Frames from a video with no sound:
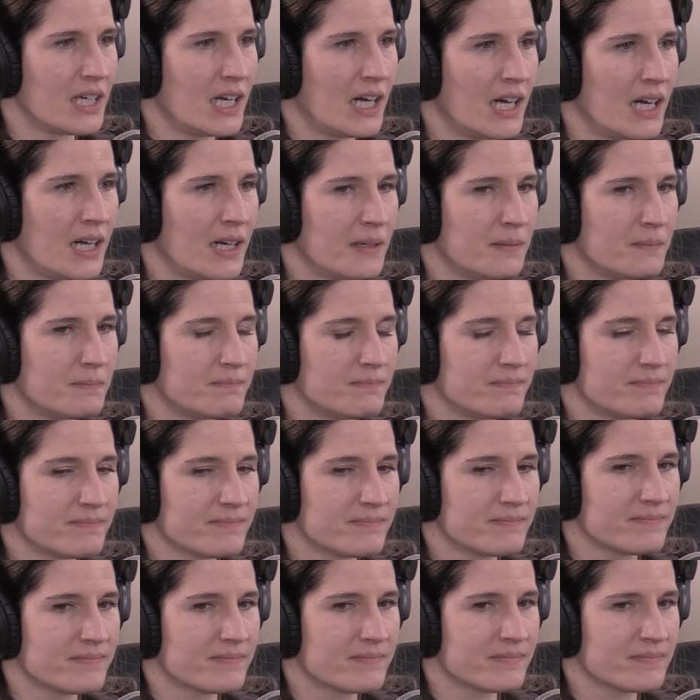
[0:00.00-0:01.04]

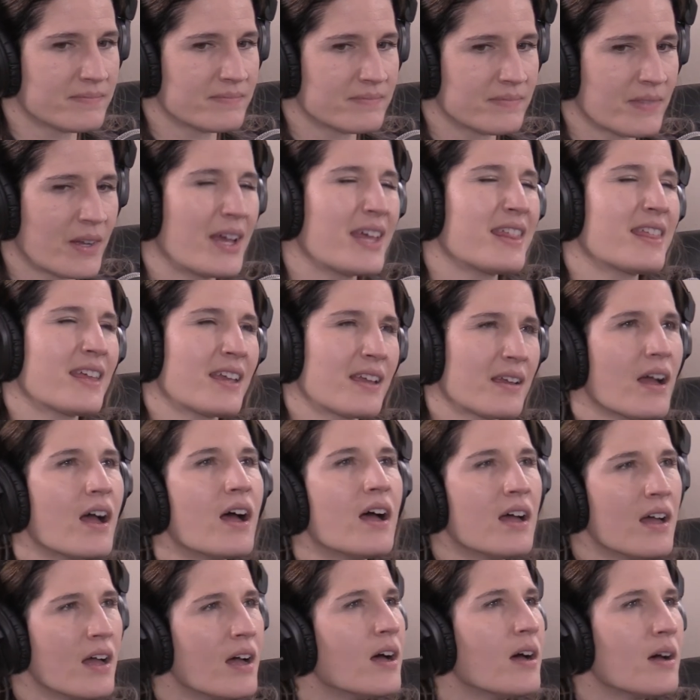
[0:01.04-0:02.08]
I think
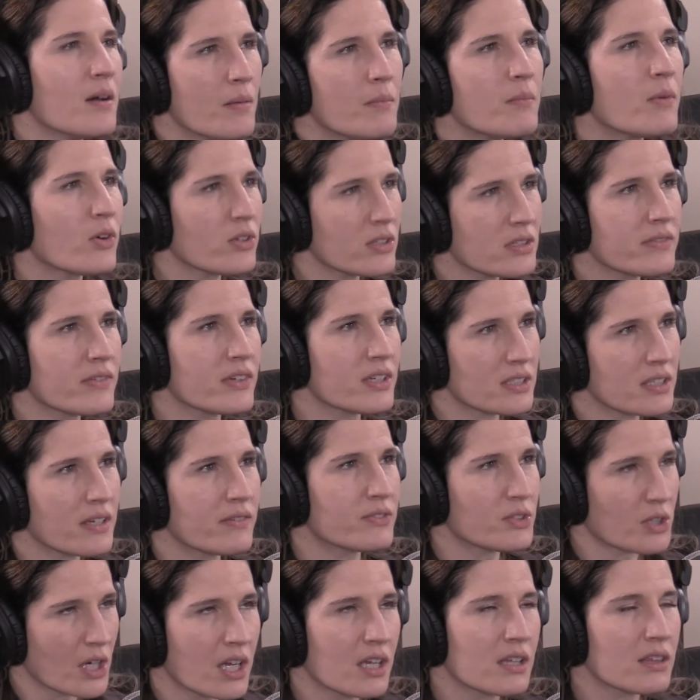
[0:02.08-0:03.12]
most of us
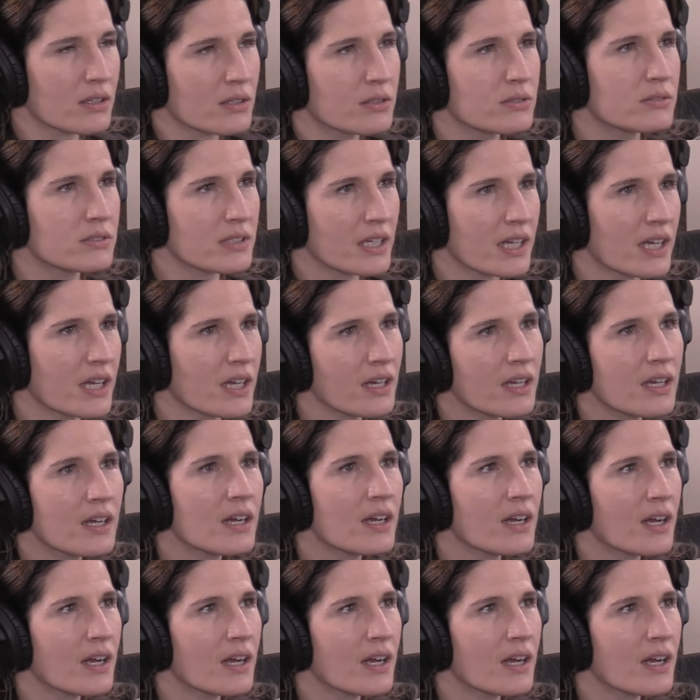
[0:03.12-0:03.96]
have drank the Kool-Aid.